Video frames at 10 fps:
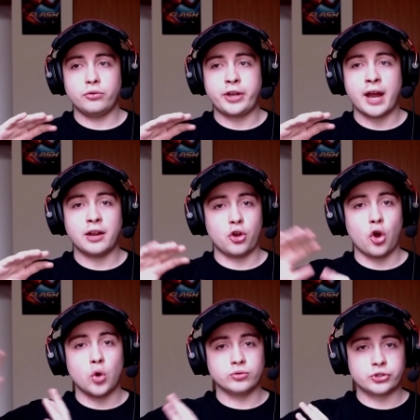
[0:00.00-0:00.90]
kind of their
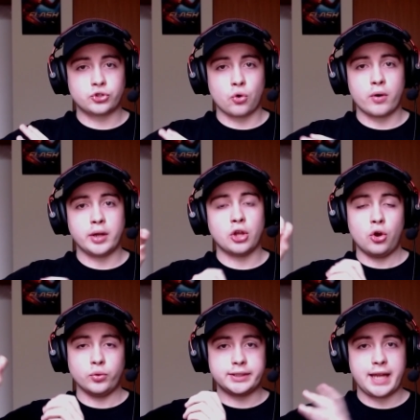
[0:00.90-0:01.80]
own story, their
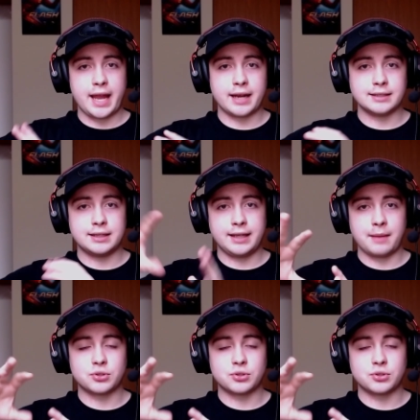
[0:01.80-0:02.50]
own canon to the game.